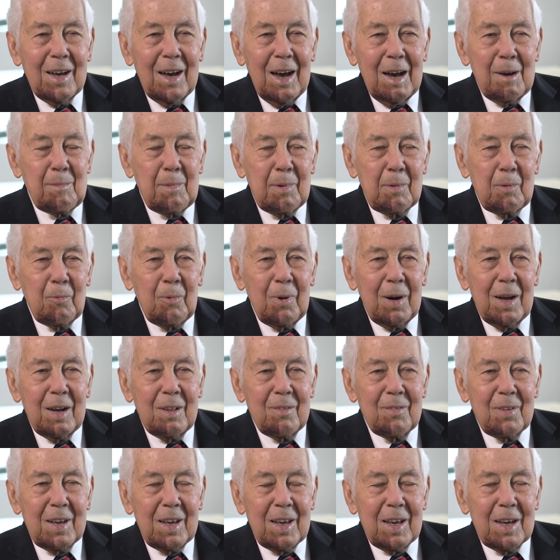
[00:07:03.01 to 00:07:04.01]
I remember one
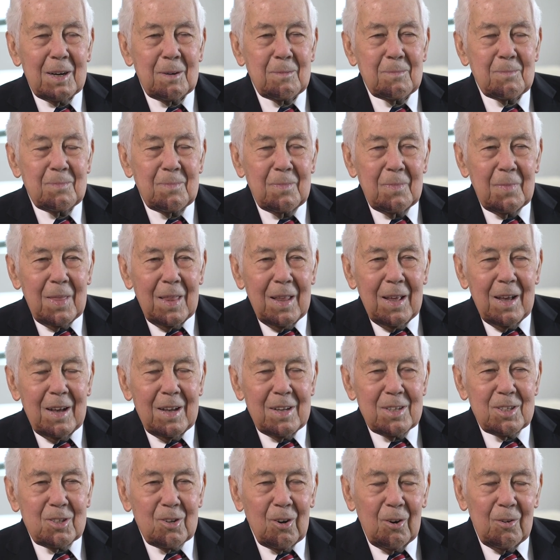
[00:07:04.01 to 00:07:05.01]
of the
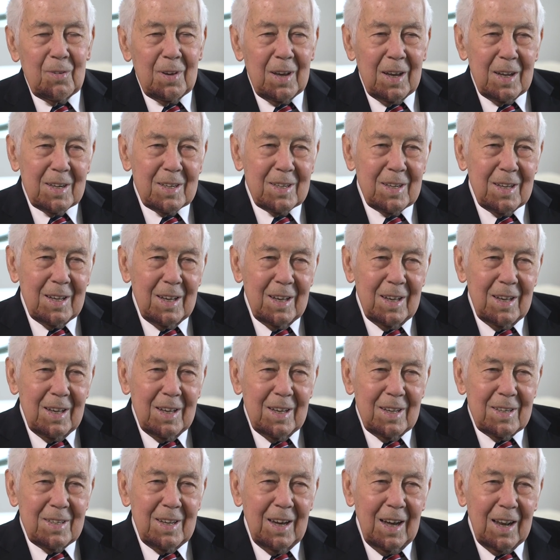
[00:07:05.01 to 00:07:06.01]
Soviet
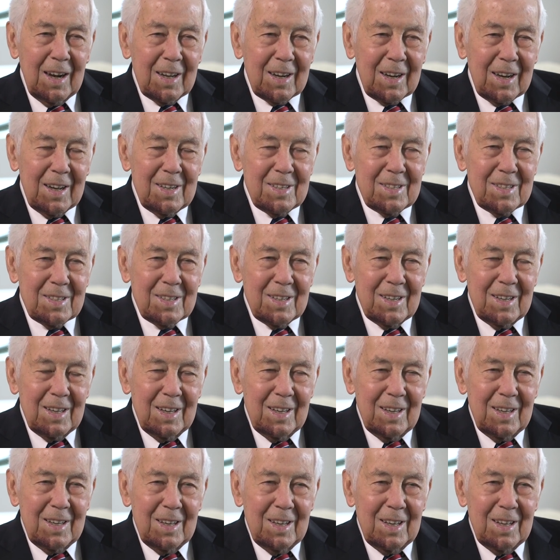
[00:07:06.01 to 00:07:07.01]
delegates
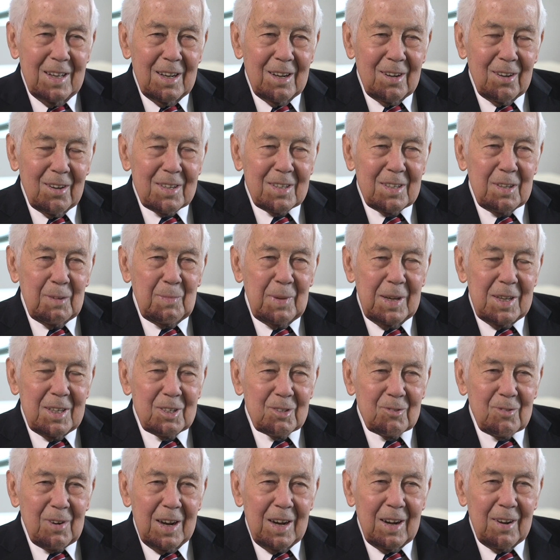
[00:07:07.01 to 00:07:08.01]
looked at me
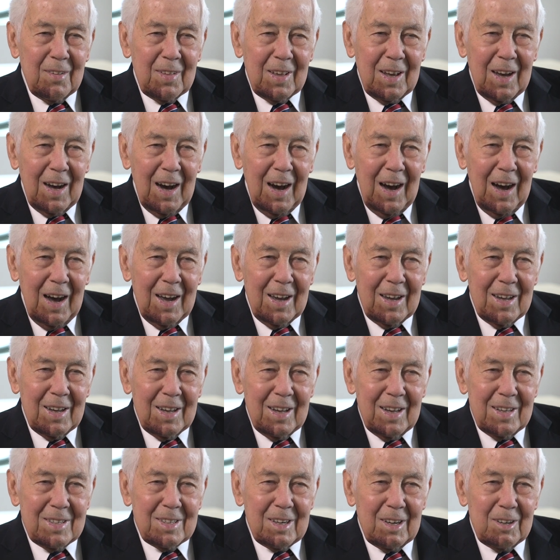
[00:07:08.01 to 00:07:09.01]
straight in the eye
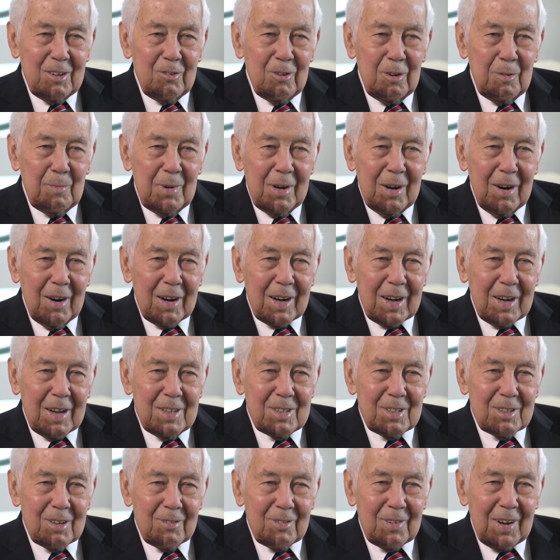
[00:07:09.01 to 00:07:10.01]
and said, "You
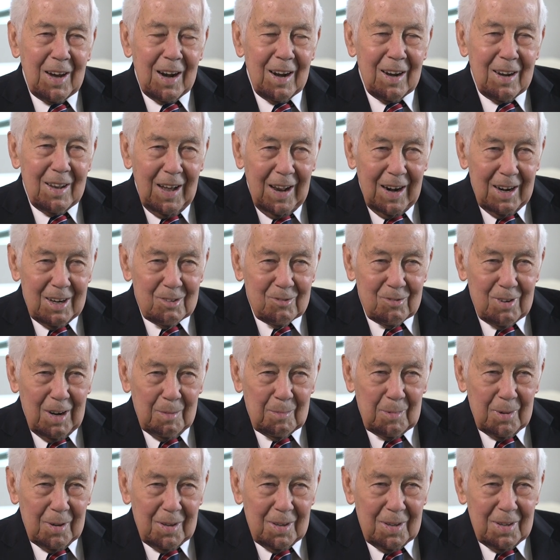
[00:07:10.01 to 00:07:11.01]
Americans have got a lot of
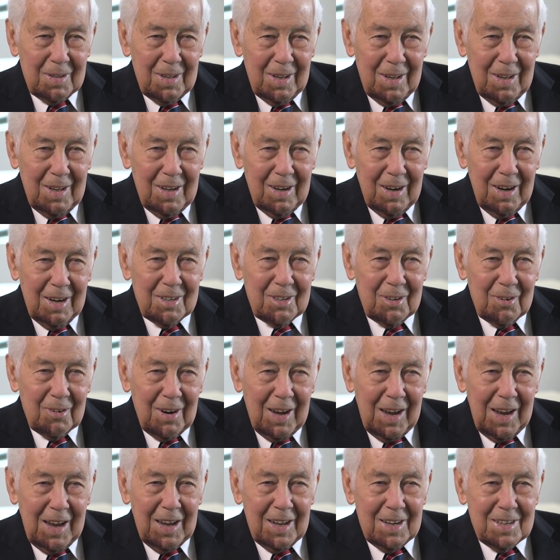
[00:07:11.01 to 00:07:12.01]
trouble on your
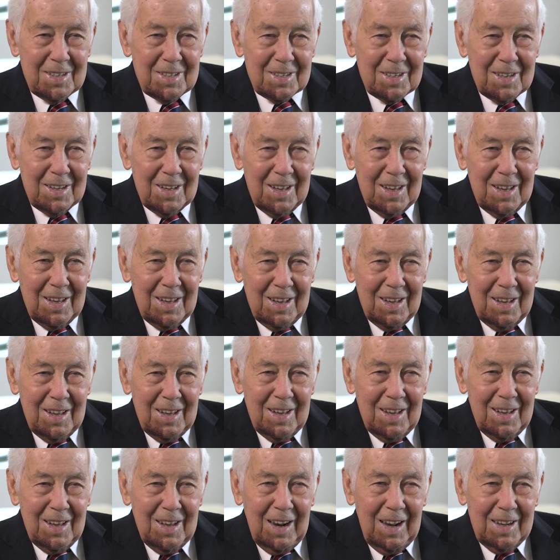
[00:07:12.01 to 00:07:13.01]
hands."
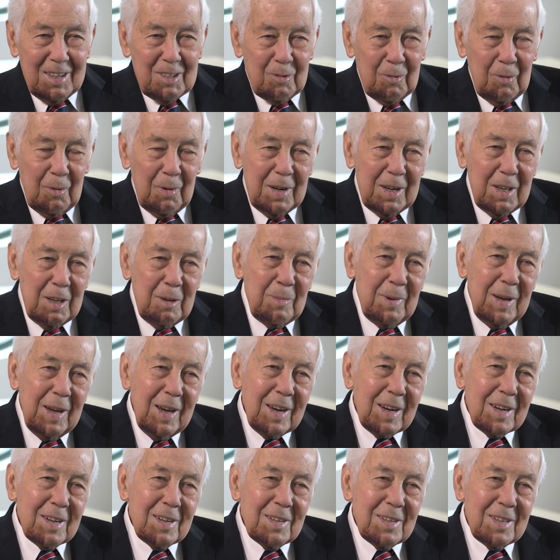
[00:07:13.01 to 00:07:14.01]
I said, "Well, what do you
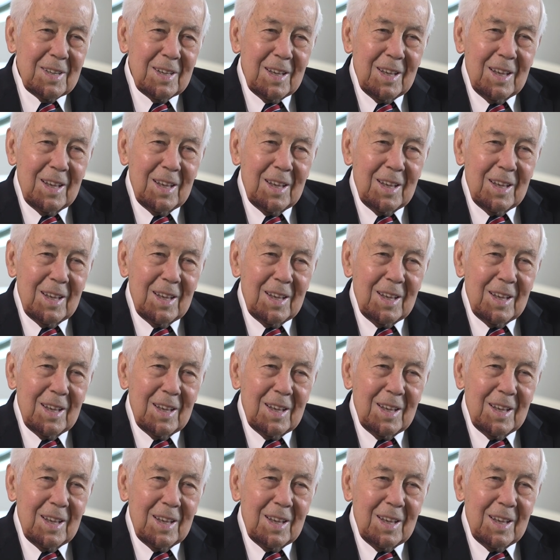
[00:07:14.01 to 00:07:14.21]
mean?"